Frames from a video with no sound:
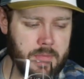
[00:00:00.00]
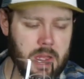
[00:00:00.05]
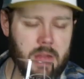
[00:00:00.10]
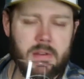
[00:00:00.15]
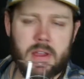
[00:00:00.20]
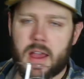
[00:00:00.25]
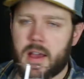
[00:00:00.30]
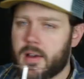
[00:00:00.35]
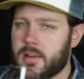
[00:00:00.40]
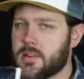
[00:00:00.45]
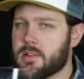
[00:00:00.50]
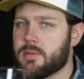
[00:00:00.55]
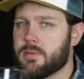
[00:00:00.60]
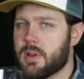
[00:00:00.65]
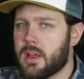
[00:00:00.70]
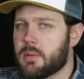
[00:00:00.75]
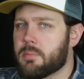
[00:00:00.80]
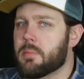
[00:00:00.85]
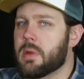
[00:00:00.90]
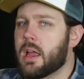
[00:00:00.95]
Yeah,
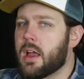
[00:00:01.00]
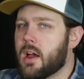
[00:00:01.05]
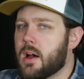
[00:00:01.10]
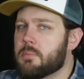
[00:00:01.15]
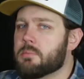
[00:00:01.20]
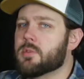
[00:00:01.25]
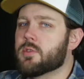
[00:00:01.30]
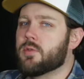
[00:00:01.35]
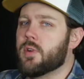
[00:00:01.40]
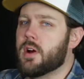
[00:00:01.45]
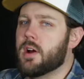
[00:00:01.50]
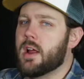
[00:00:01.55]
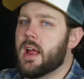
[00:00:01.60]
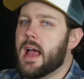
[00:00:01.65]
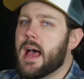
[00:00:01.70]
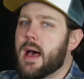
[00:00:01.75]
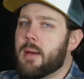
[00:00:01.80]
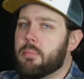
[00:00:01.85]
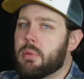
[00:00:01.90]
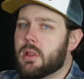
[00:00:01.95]
it becomes very
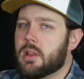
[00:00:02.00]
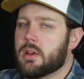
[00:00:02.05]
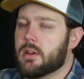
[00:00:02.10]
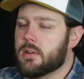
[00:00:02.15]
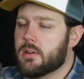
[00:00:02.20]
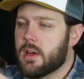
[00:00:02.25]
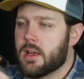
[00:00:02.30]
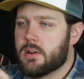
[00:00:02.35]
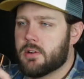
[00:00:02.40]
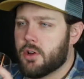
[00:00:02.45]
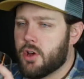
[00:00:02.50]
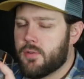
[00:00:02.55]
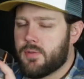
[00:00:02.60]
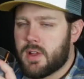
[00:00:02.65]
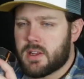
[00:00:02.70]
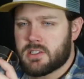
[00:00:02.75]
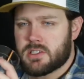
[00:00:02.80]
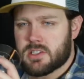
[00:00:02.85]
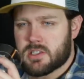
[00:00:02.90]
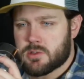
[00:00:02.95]
appley. I don't know if
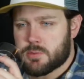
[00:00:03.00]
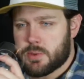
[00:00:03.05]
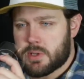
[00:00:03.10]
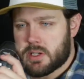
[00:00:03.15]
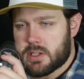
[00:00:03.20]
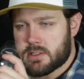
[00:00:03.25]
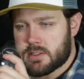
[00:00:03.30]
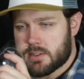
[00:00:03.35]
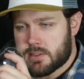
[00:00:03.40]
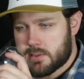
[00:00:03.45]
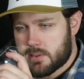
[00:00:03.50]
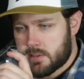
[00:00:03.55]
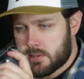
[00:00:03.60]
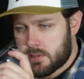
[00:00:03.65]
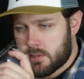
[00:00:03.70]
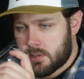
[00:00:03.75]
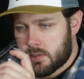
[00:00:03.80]
that's just because